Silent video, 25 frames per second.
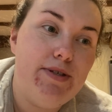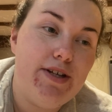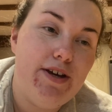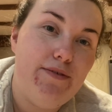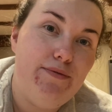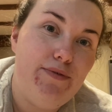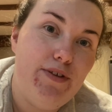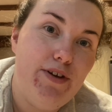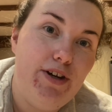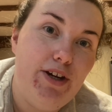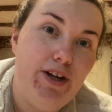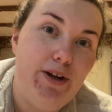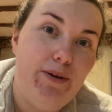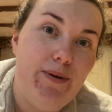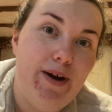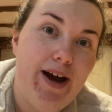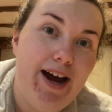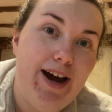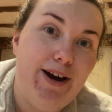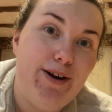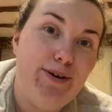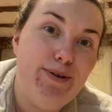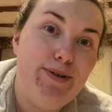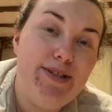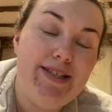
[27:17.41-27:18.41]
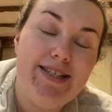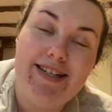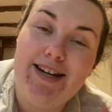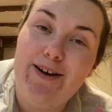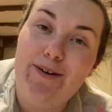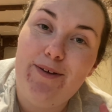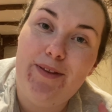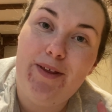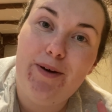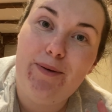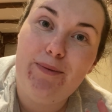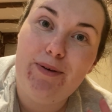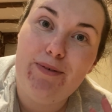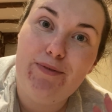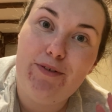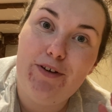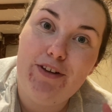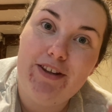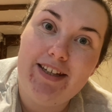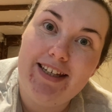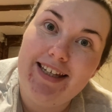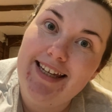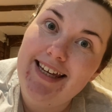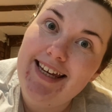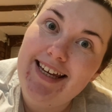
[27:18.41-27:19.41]
of the new house now that we've got
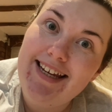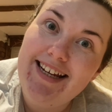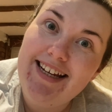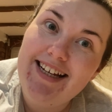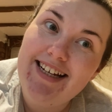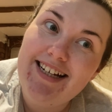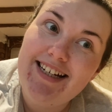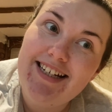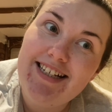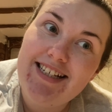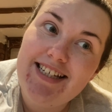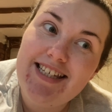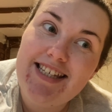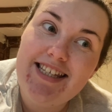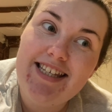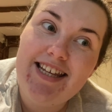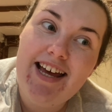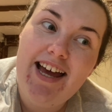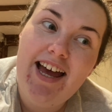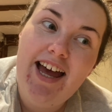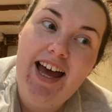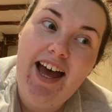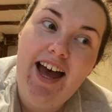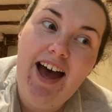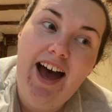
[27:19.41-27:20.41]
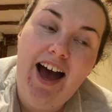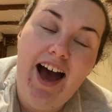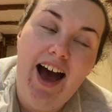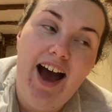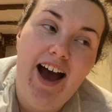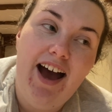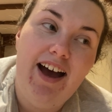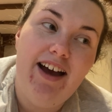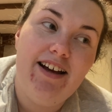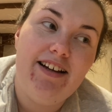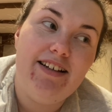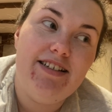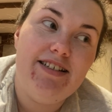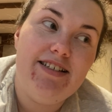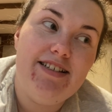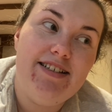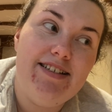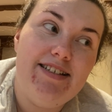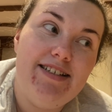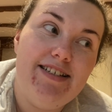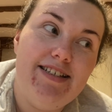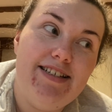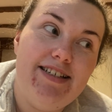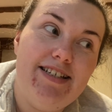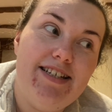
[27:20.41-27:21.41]
the keys,
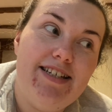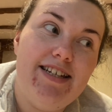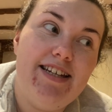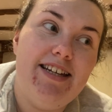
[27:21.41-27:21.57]
and